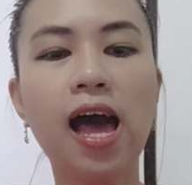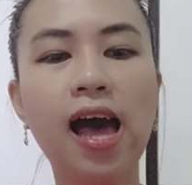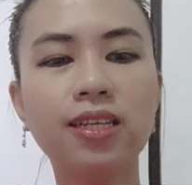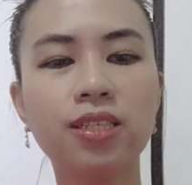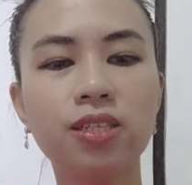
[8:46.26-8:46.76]

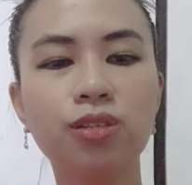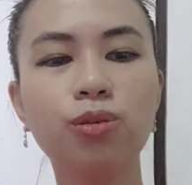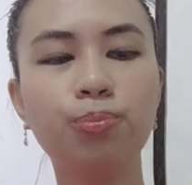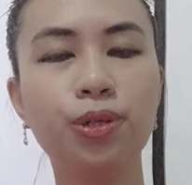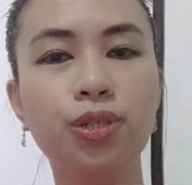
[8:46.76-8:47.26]
ask her to
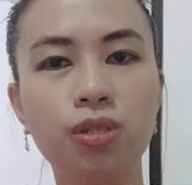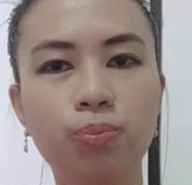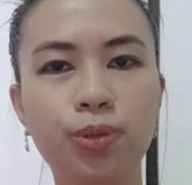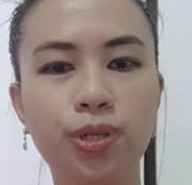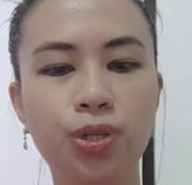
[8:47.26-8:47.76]
purchase
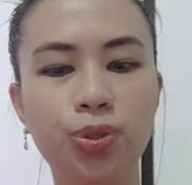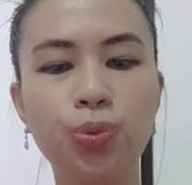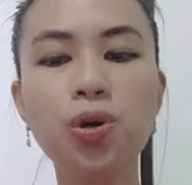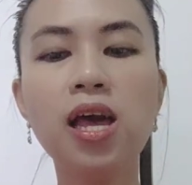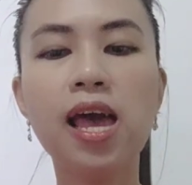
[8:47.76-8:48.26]
for
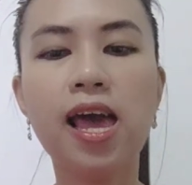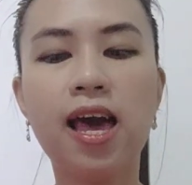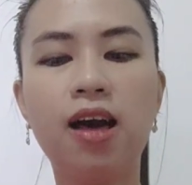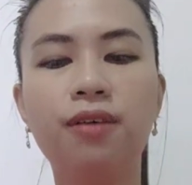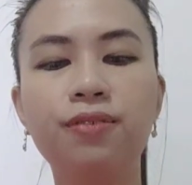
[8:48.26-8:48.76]
you
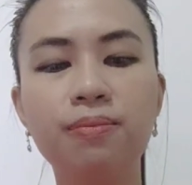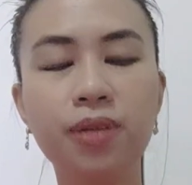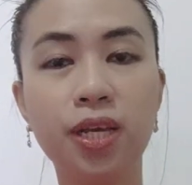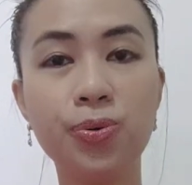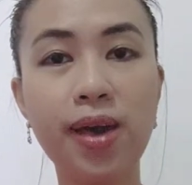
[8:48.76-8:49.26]
from
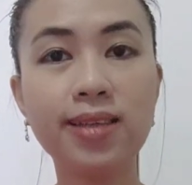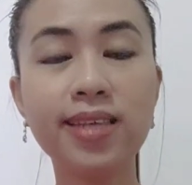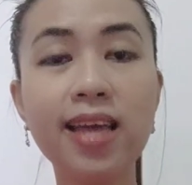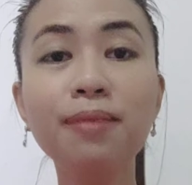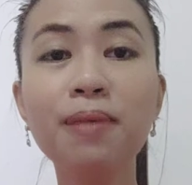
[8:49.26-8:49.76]
the US
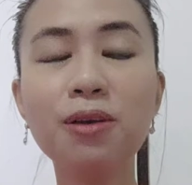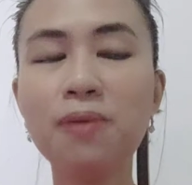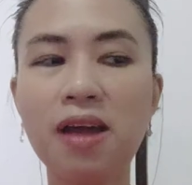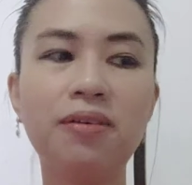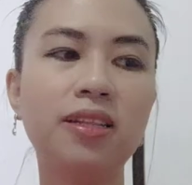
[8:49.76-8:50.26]
and my
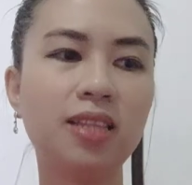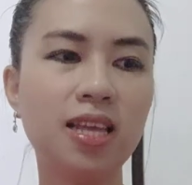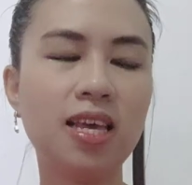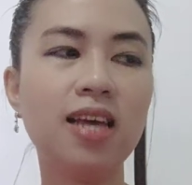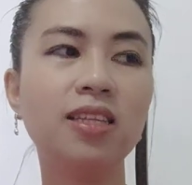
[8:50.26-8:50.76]

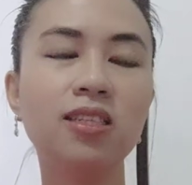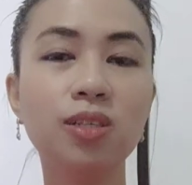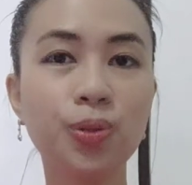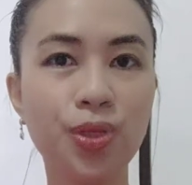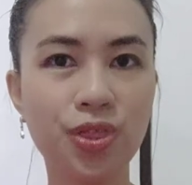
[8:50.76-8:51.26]
warranty. And that's a
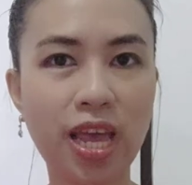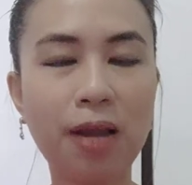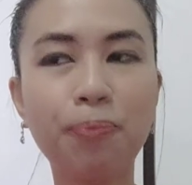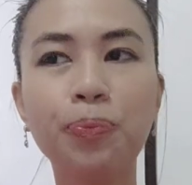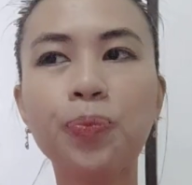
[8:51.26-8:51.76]
good
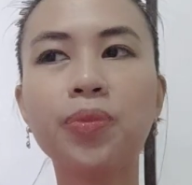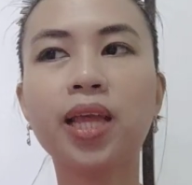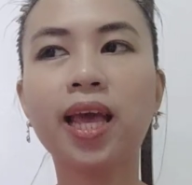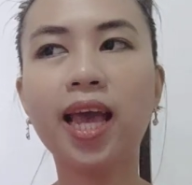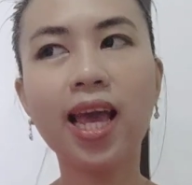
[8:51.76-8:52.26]
thing.
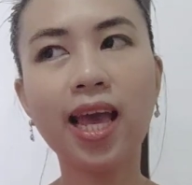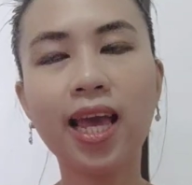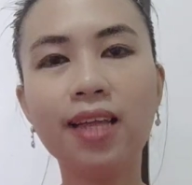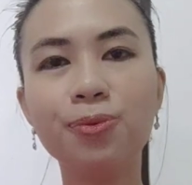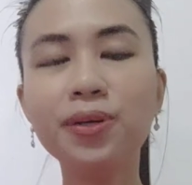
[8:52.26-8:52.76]

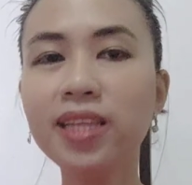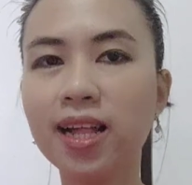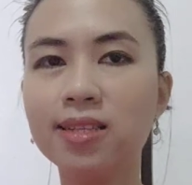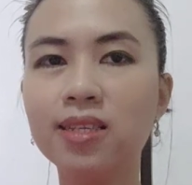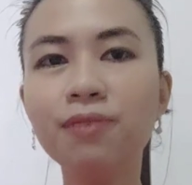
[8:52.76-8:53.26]
And what
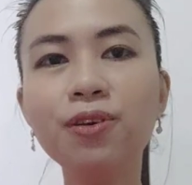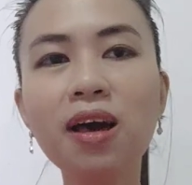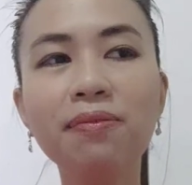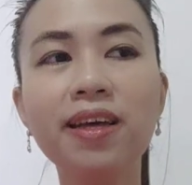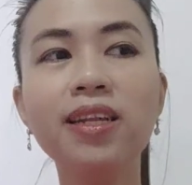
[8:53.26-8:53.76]
else? If you
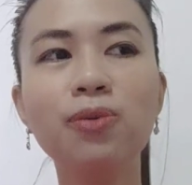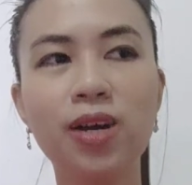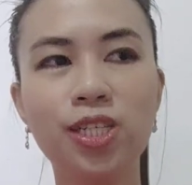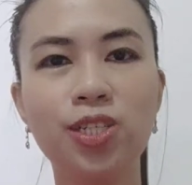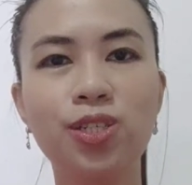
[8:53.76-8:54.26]
have any
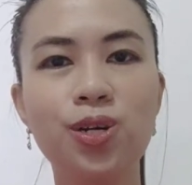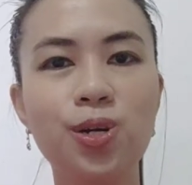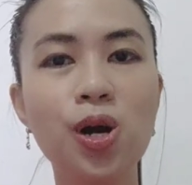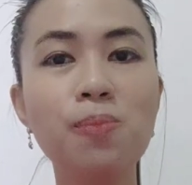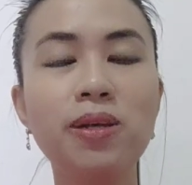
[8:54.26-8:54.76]
questions or
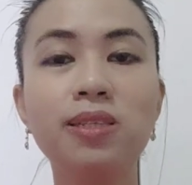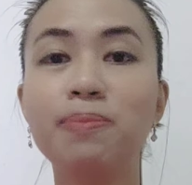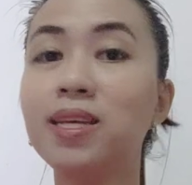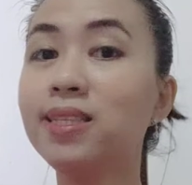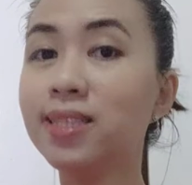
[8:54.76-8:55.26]
comments,
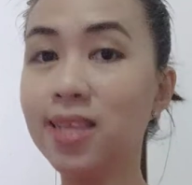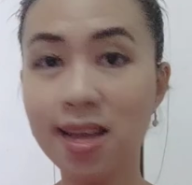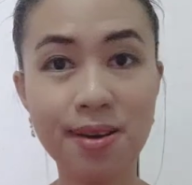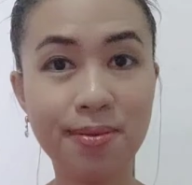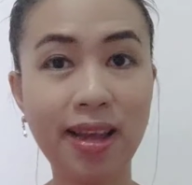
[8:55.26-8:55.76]
please
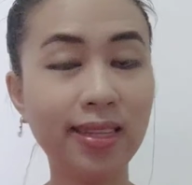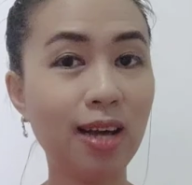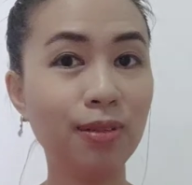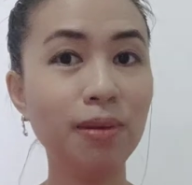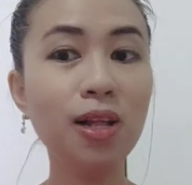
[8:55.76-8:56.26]
write
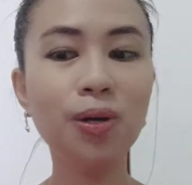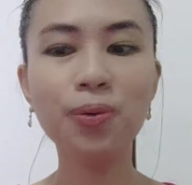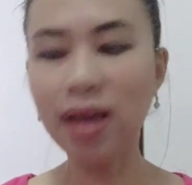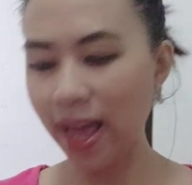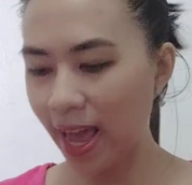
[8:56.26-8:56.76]
down
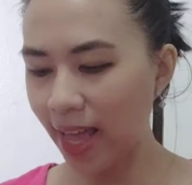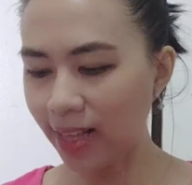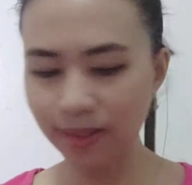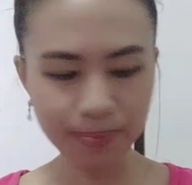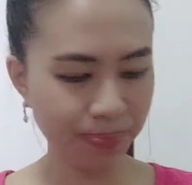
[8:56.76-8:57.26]
below.
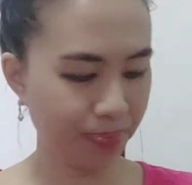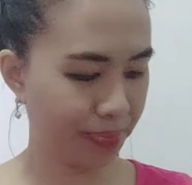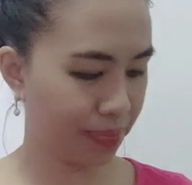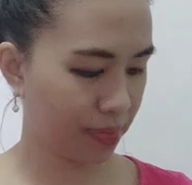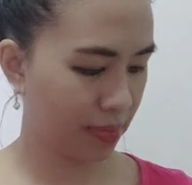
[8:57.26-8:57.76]
And
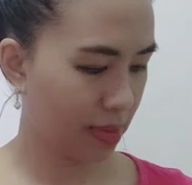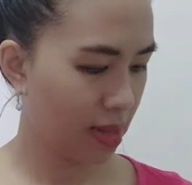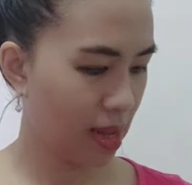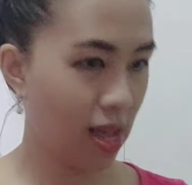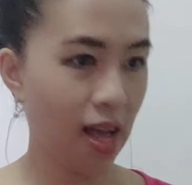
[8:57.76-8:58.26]

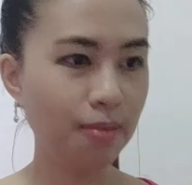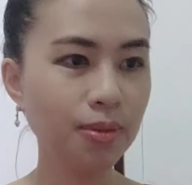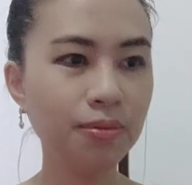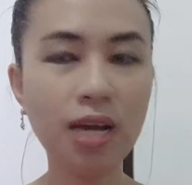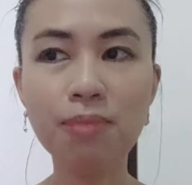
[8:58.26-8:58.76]

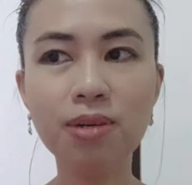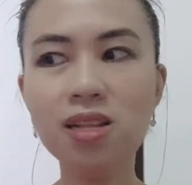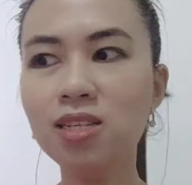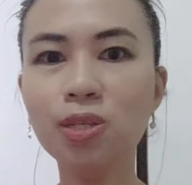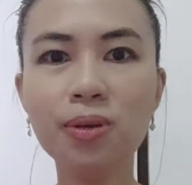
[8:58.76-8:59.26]
I'm
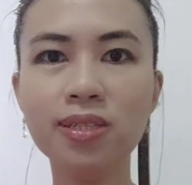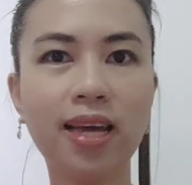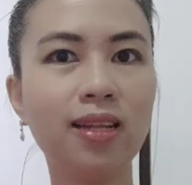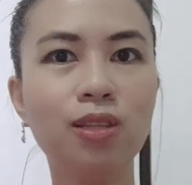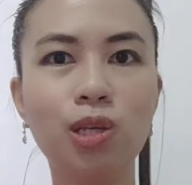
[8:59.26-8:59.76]
really so
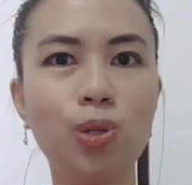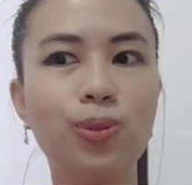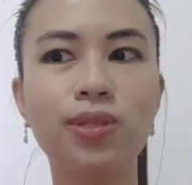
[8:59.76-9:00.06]
excited to use